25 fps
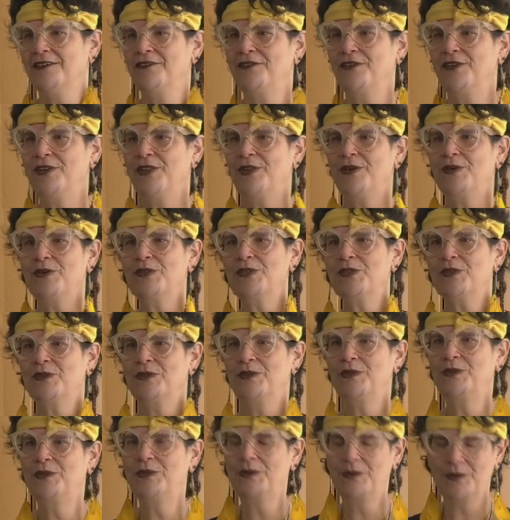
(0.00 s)
For those
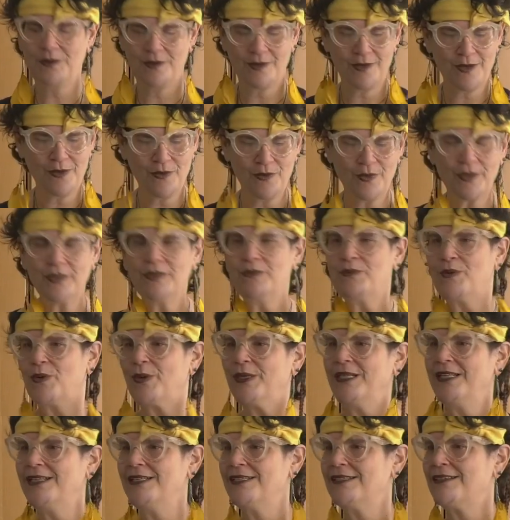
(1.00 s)
who weren't
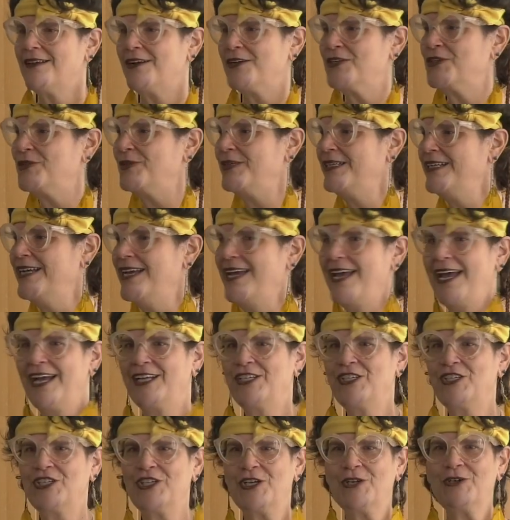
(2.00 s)
born in this country
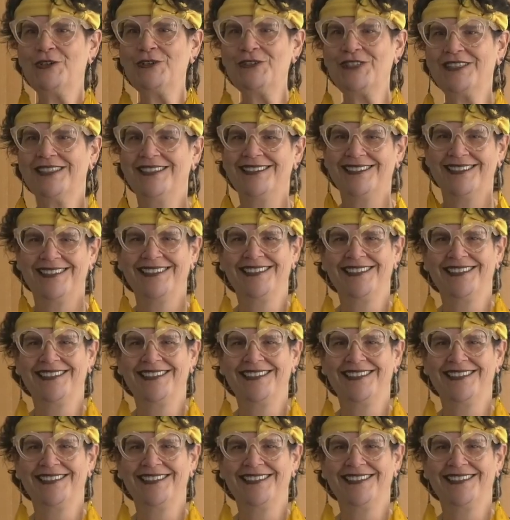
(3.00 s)
and chose